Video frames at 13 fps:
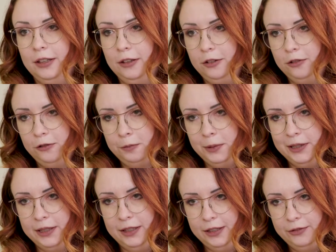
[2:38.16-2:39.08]
You've
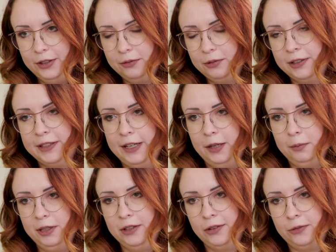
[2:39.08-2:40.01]
been living with
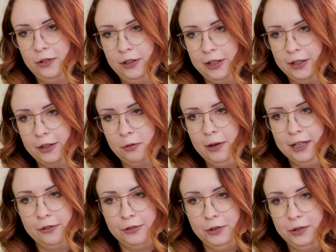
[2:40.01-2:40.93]
diabetes for
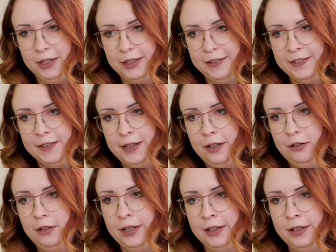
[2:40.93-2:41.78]
quite a few years now,